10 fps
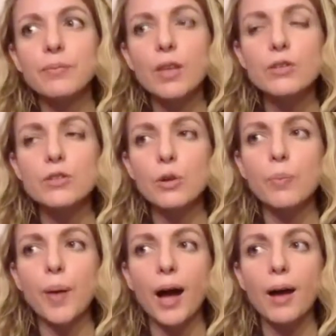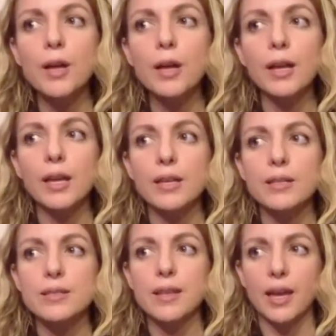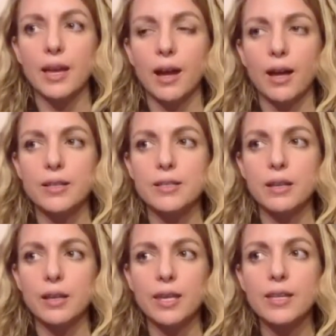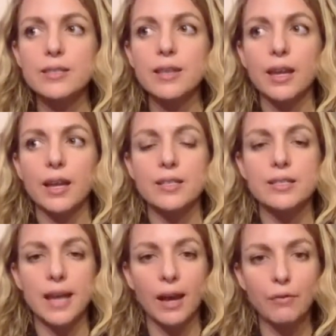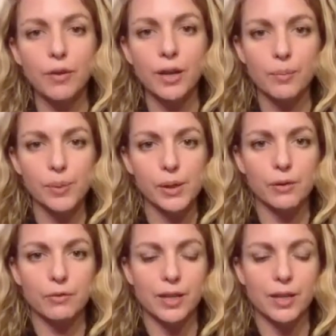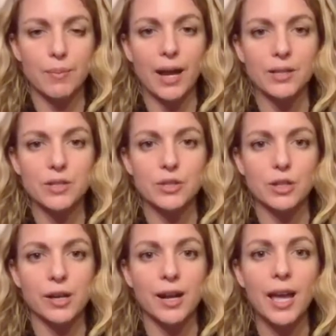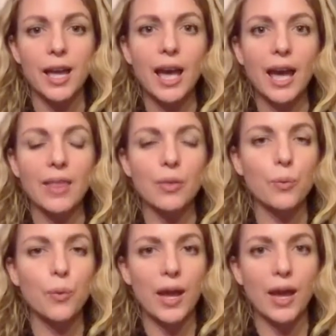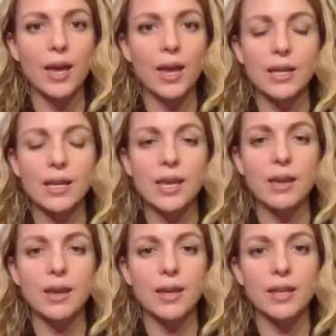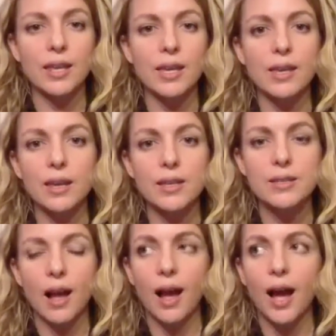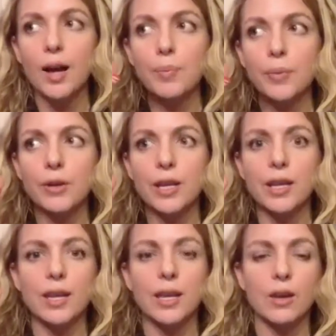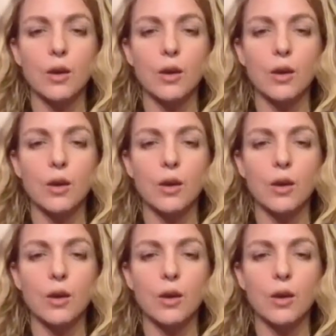so Baba is like he's like a definite perfect master. And the way, and he is operating